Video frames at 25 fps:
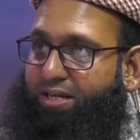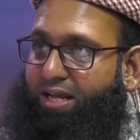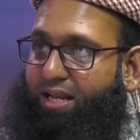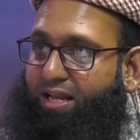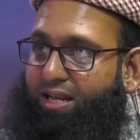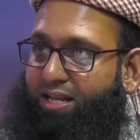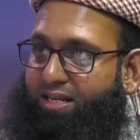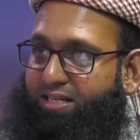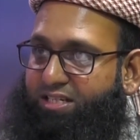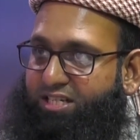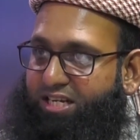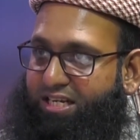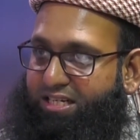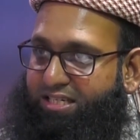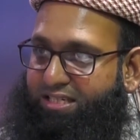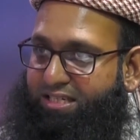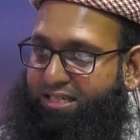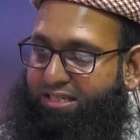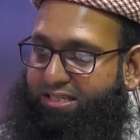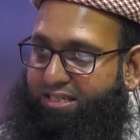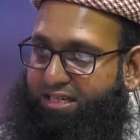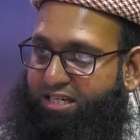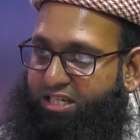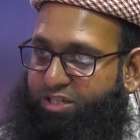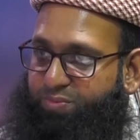Allah's
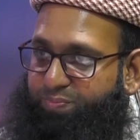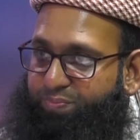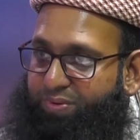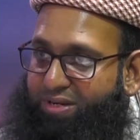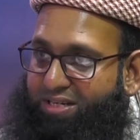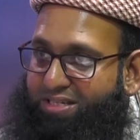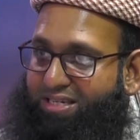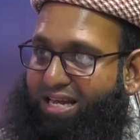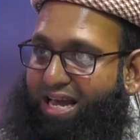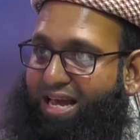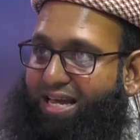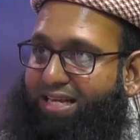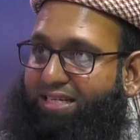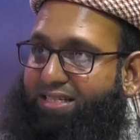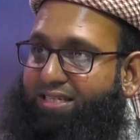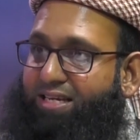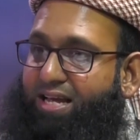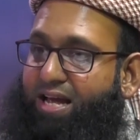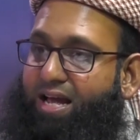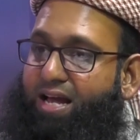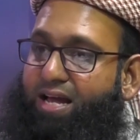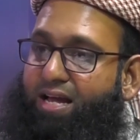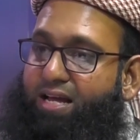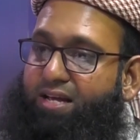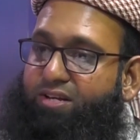justice is precise.
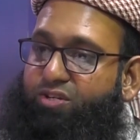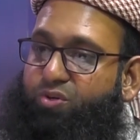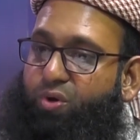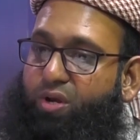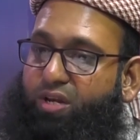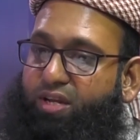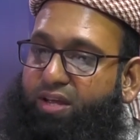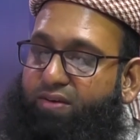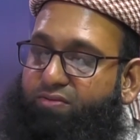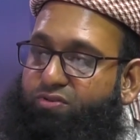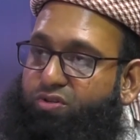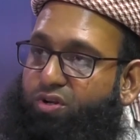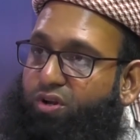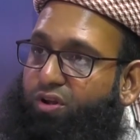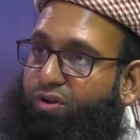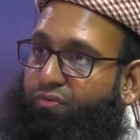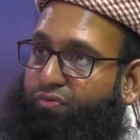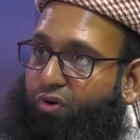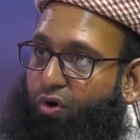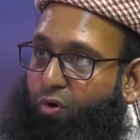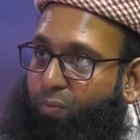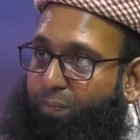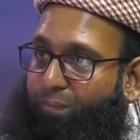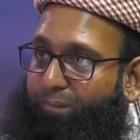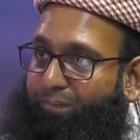So it gives you a lot of
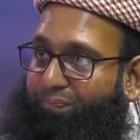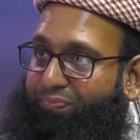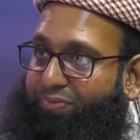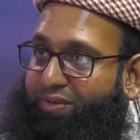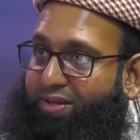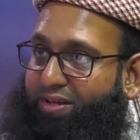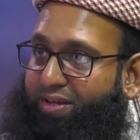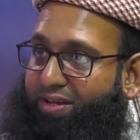hope.